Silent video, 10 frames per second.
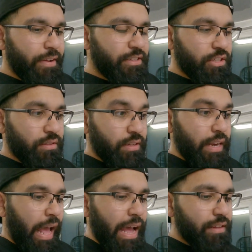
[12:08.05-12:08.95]

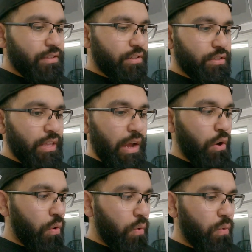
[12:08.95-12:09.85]
it adds to that
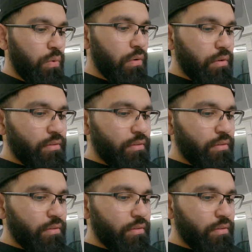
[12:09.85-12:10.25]
whole